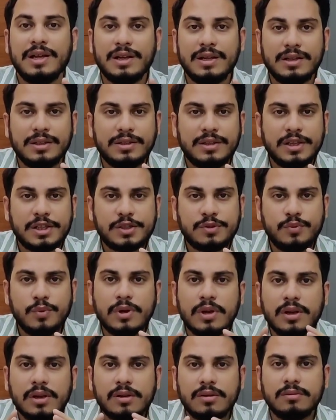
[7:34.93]
this
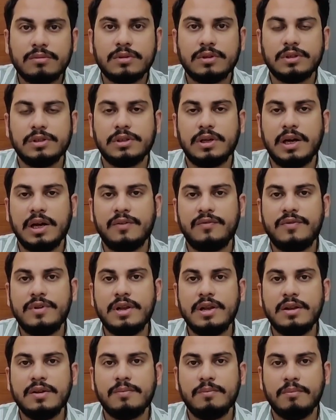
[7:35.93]
will I
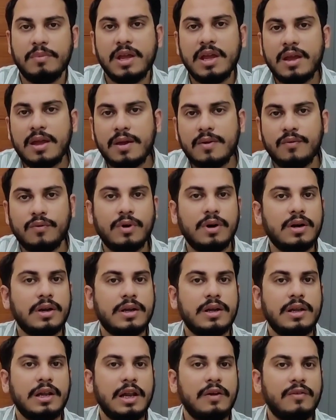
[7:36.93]
feel may
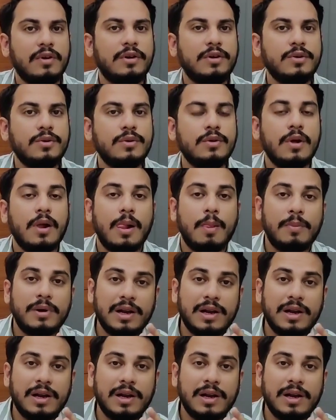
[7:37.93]
work in level 2,